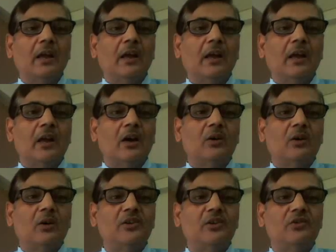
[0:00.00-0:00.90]
Now
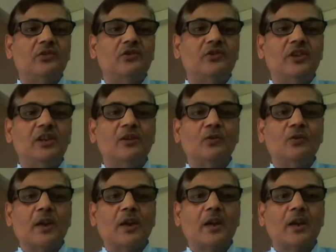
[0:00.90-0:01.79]
the gene
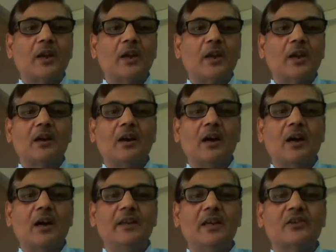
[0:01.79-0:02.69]
located
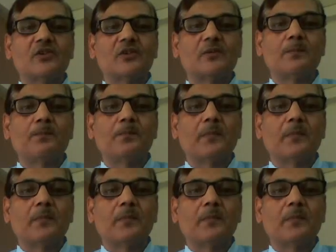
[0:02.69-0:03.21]
on X,